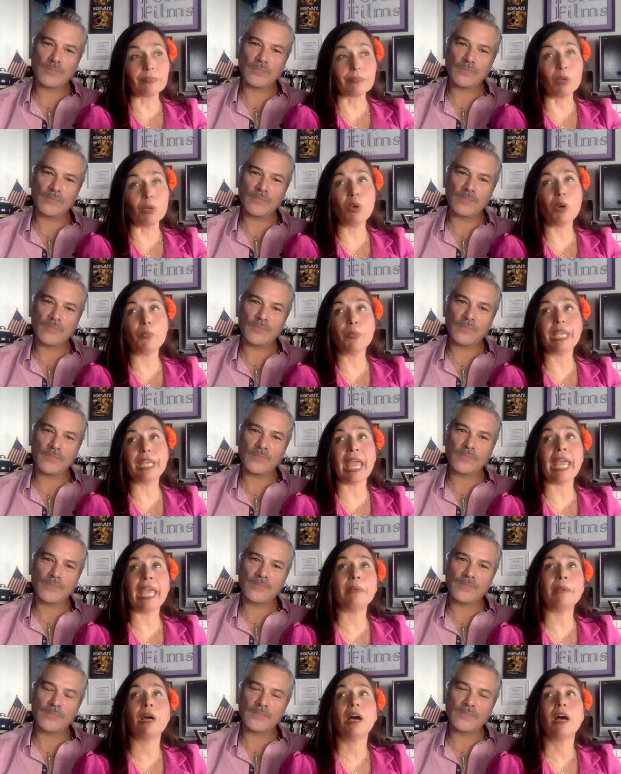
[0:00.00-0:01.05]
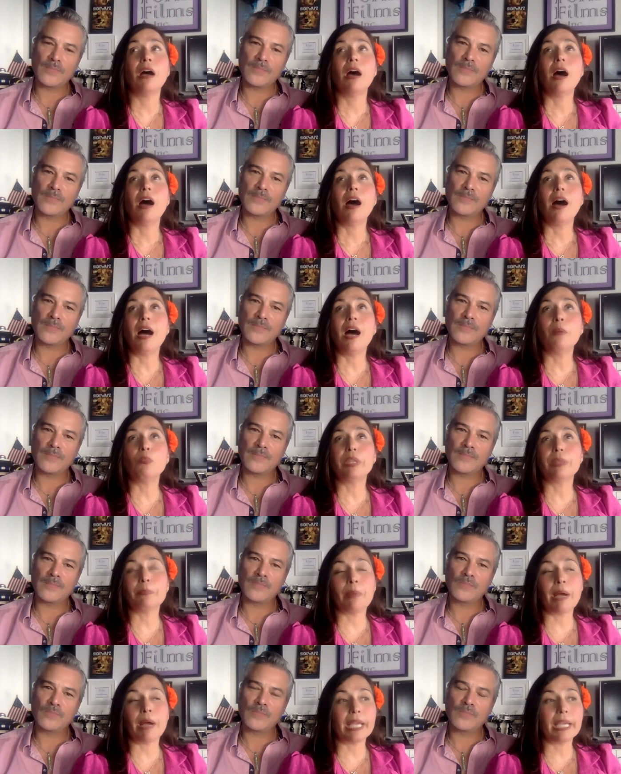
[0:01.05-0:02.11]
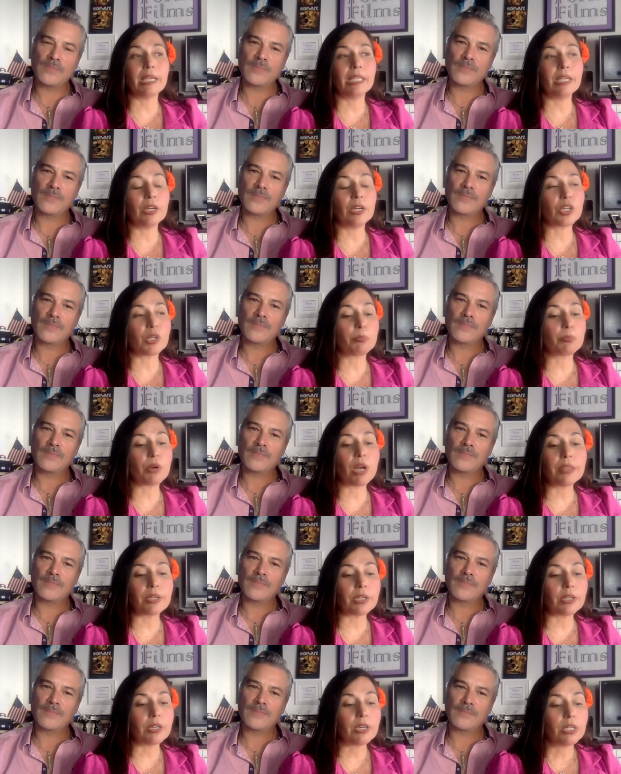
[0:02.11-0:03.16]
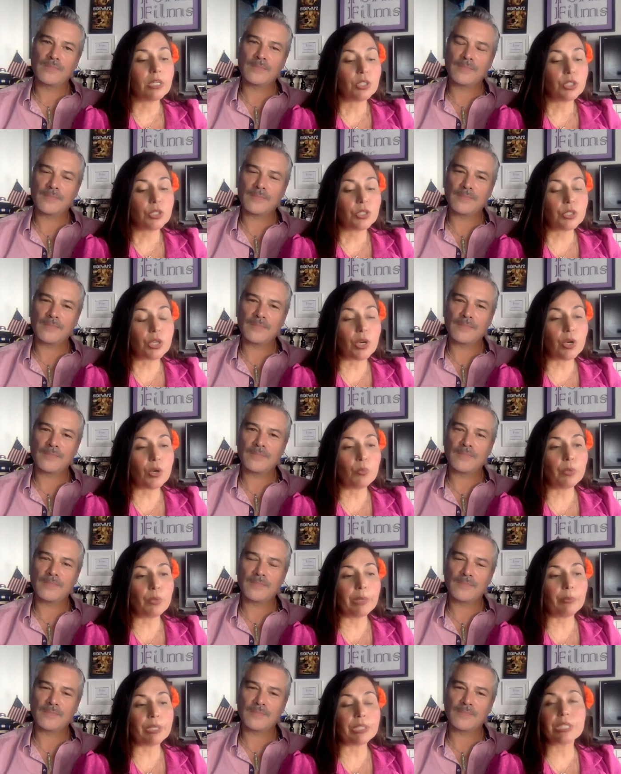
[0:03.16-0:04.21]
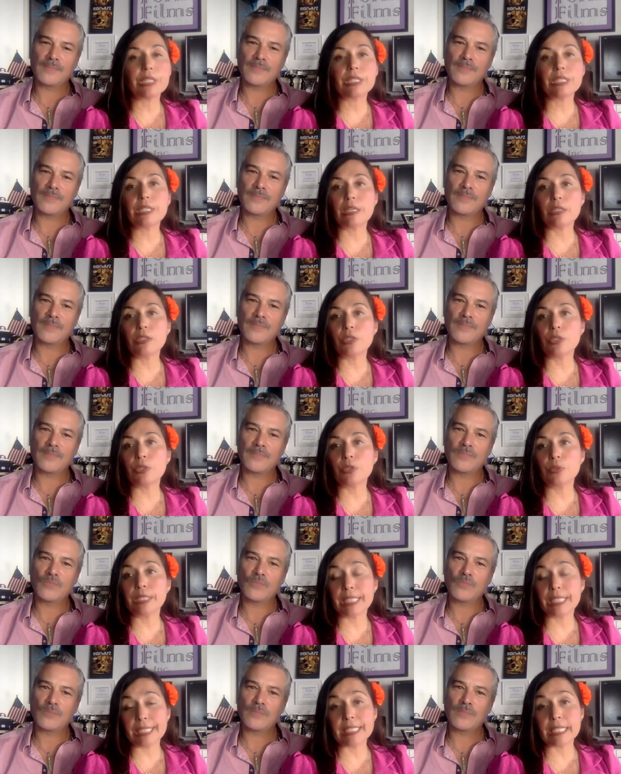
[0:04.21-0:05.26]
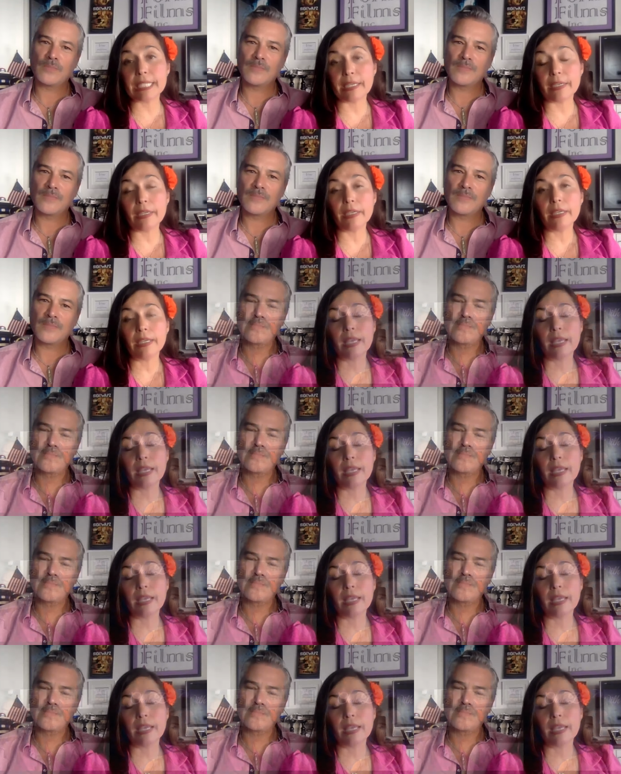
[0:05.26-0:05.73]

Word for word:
Speaker 1: when we came um, with my younger brother. So we went to this to DC,